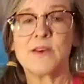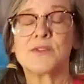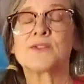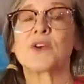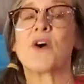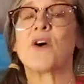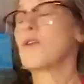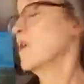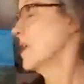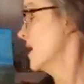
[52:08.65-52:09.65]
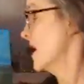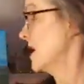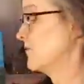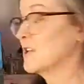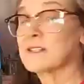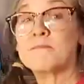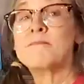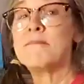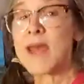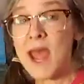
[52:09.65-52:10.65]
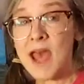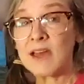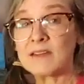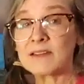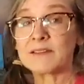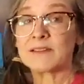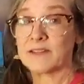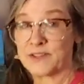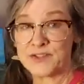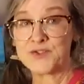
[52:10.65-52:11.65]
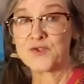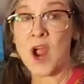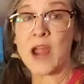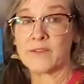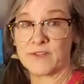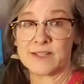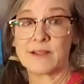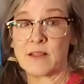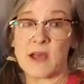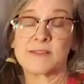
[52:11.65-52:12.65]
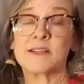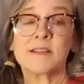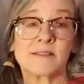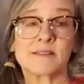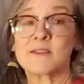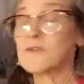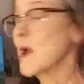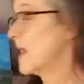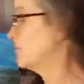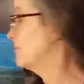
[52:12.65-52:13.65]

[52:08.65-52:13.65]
So if it's matte, it's dry. If it's glossy, it's still wet.